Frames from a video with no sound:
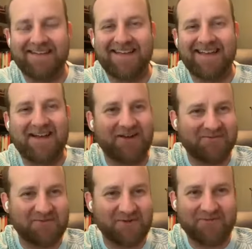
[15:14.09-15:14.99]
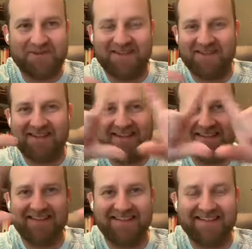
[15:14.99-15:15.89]
not cardboard, but they're like
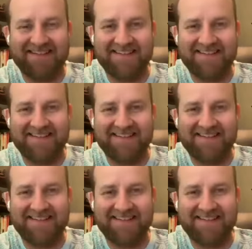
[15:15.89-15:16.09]
the